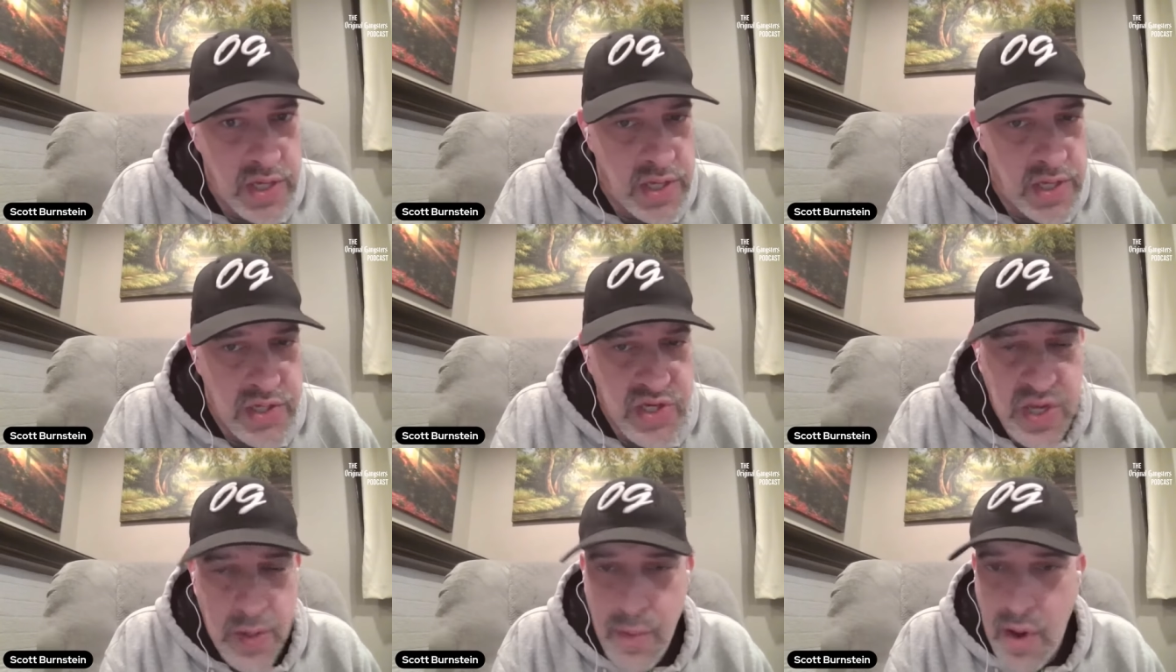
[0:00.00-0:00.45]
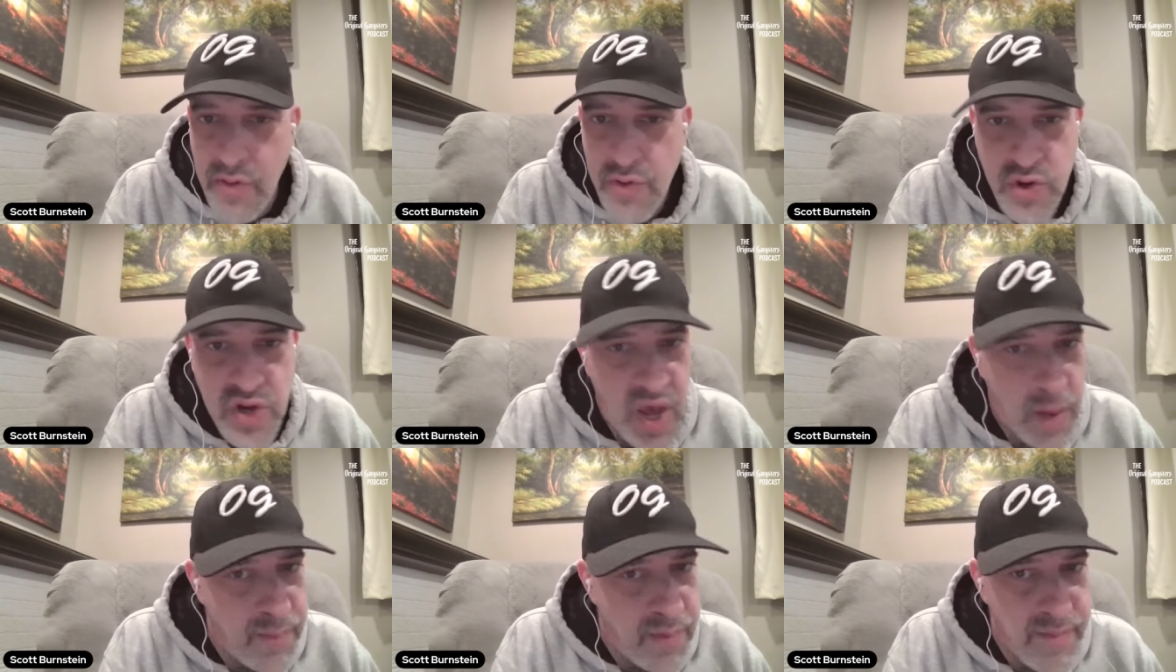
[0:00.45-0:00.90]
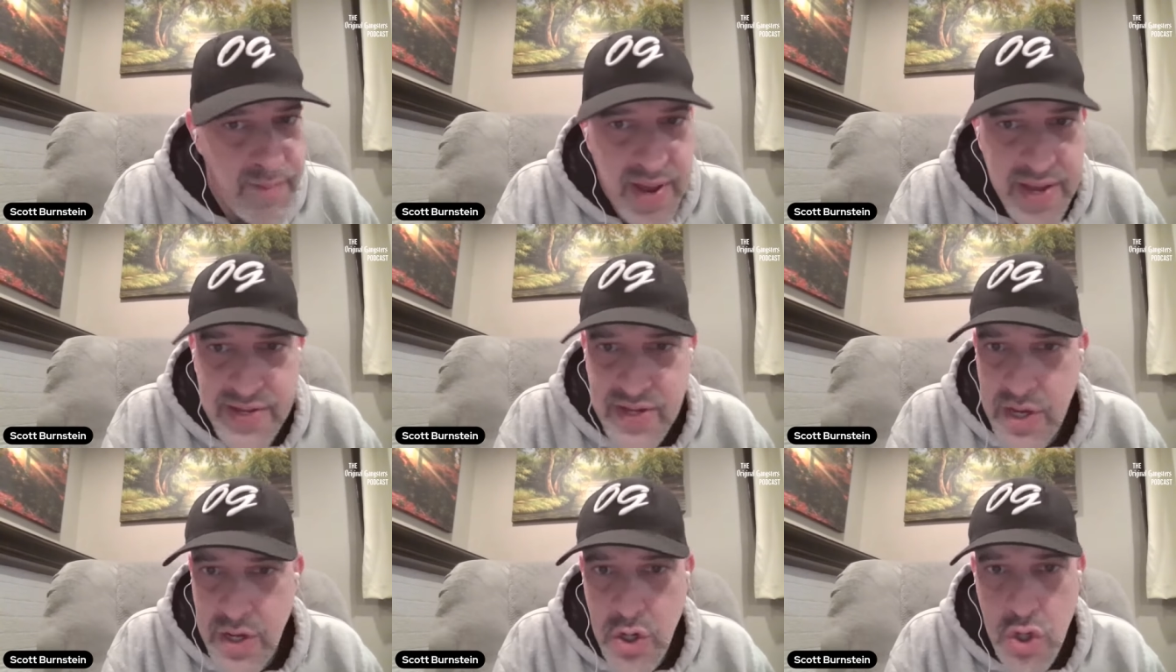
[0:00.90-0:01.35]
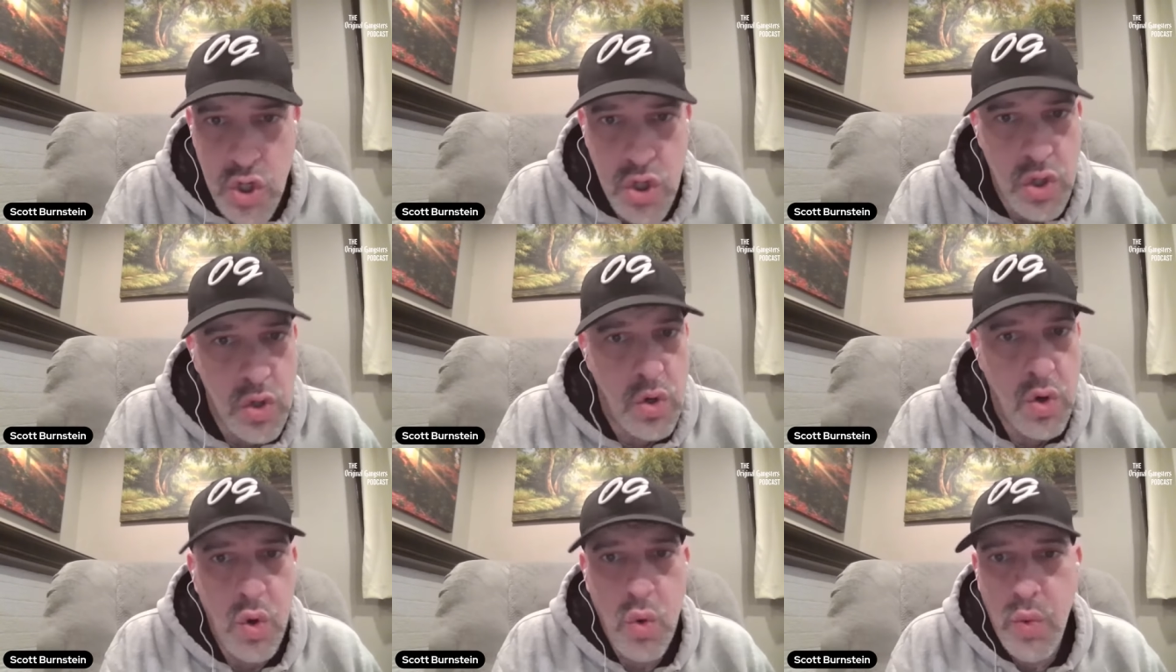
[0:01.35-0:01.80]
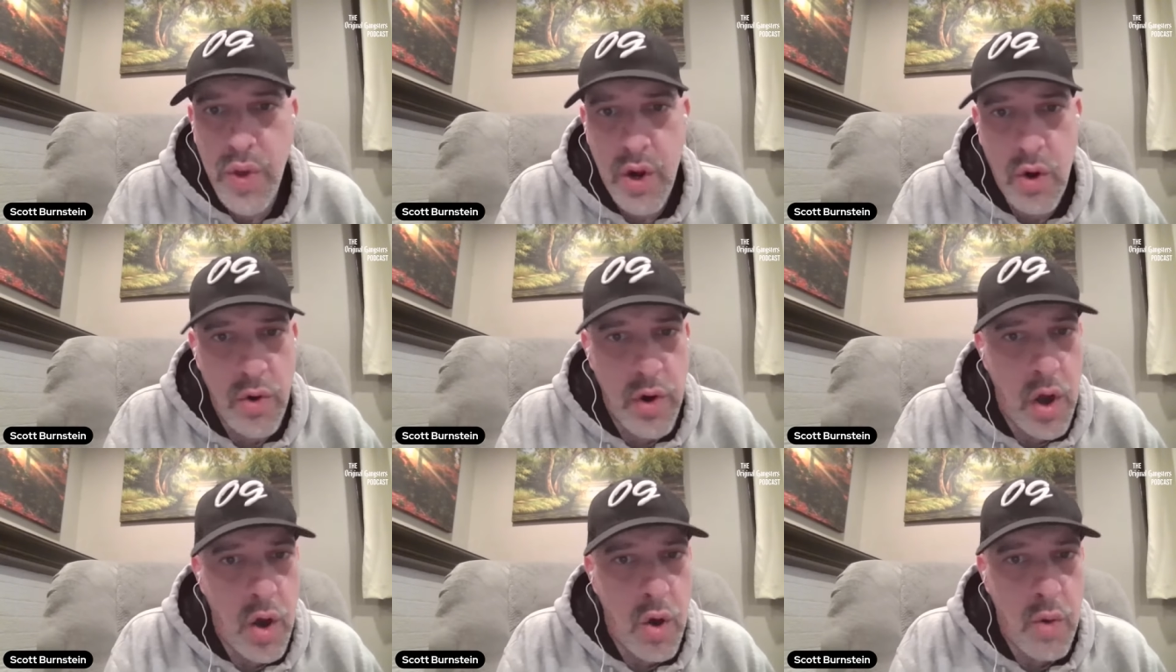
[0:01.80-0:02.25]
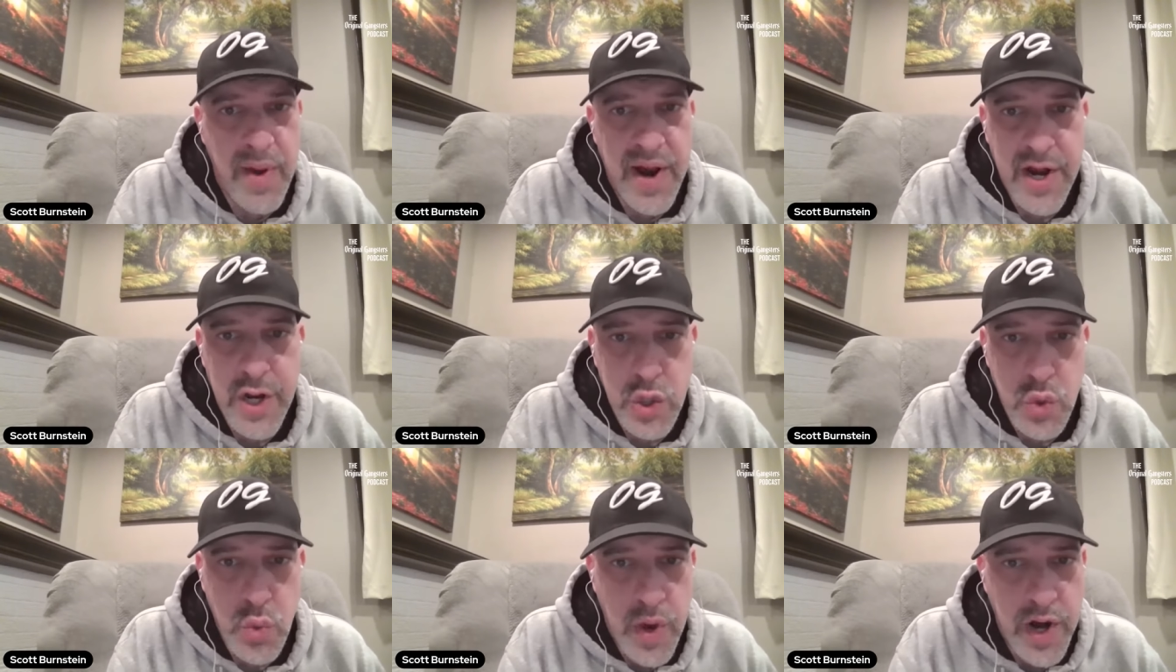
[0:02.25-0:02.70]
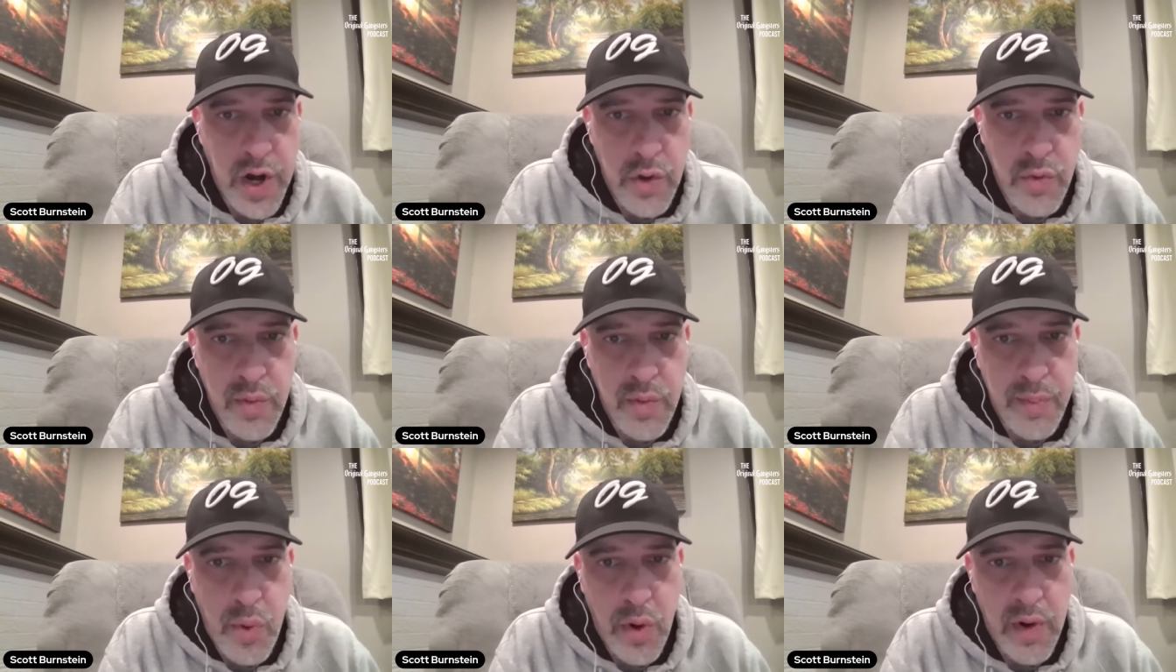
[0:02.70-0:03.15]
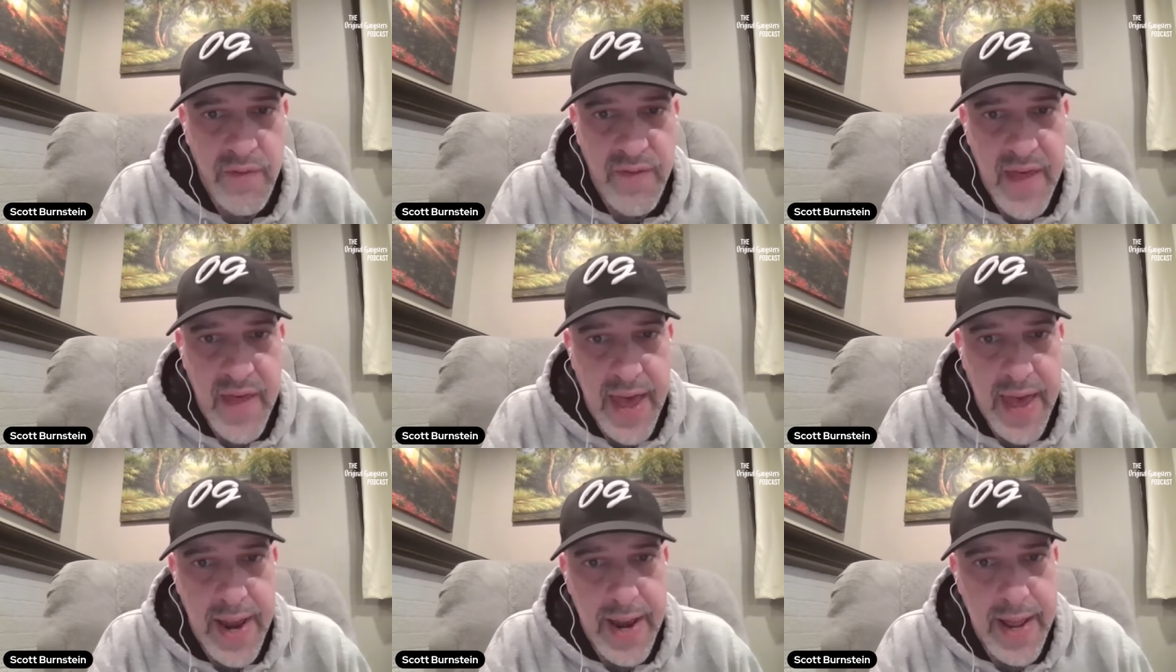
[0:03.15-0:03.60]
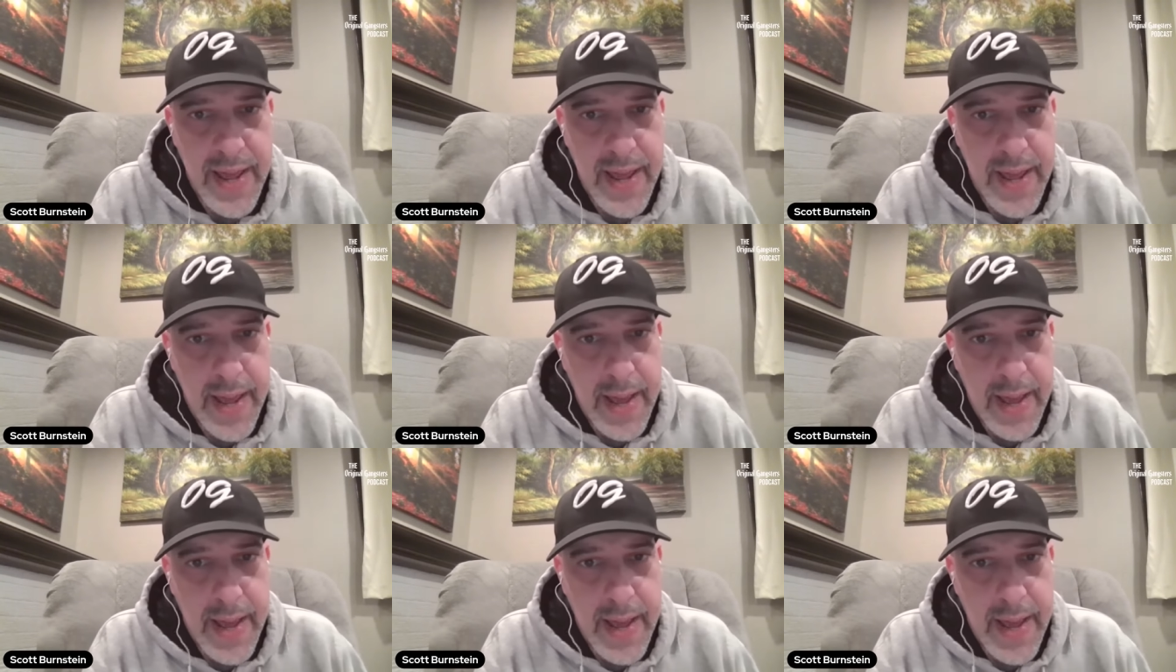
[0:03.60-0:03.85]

some other type of message? We don't know, but I just wanted to report that.